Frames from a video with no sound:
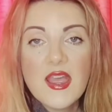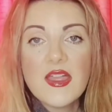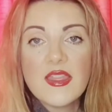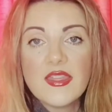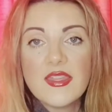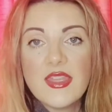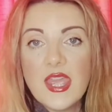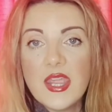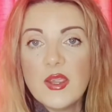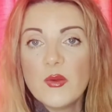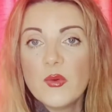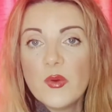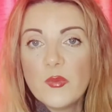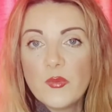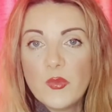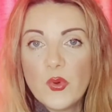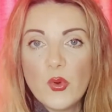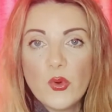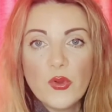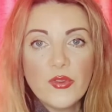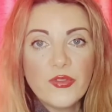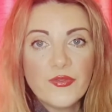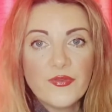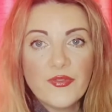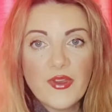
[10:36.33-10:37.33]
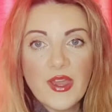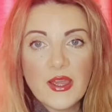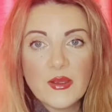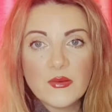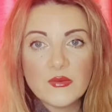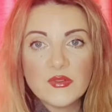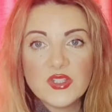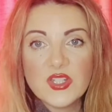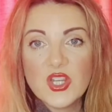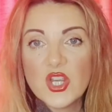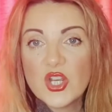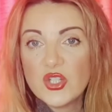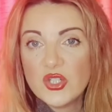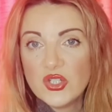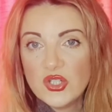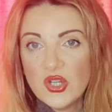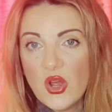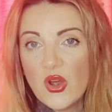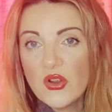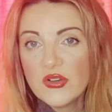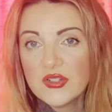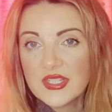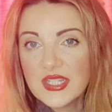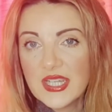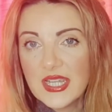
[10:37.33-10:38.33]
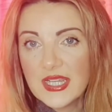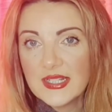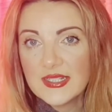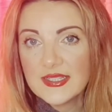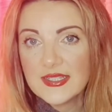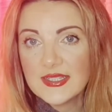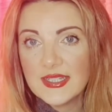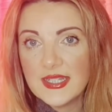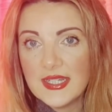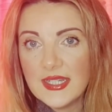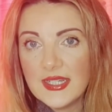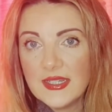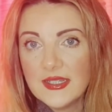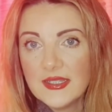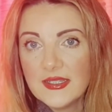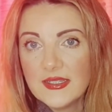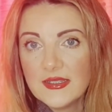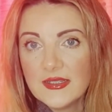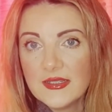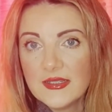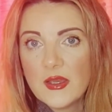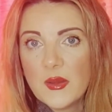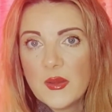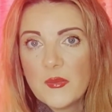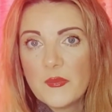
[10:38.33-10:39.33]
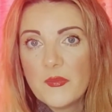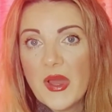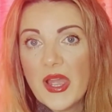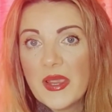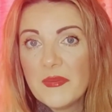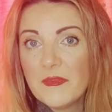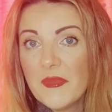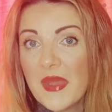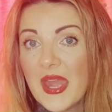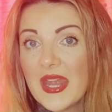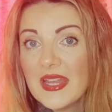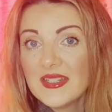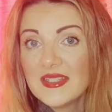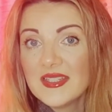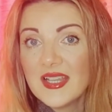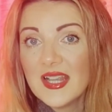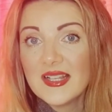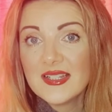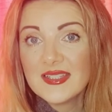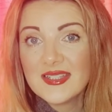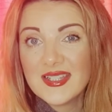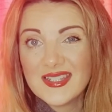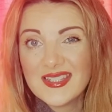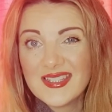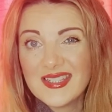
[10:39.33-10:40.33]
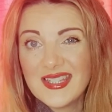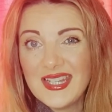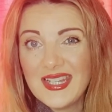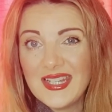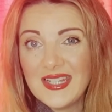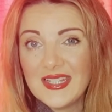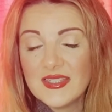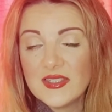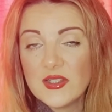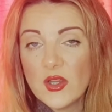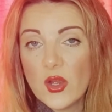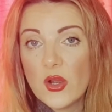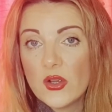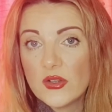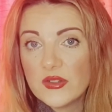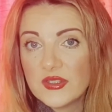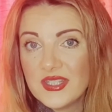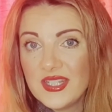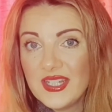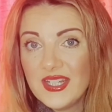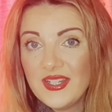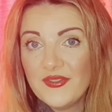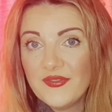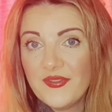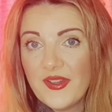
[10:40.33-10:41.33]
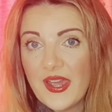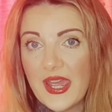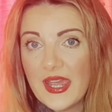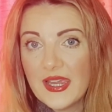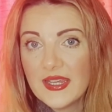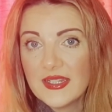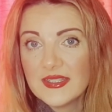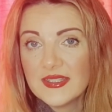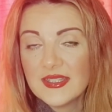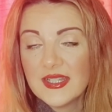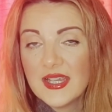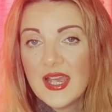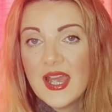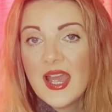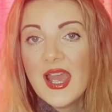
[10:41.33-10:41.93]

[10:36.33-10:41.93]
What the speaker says: they were both found not guilty by mental disease or defect,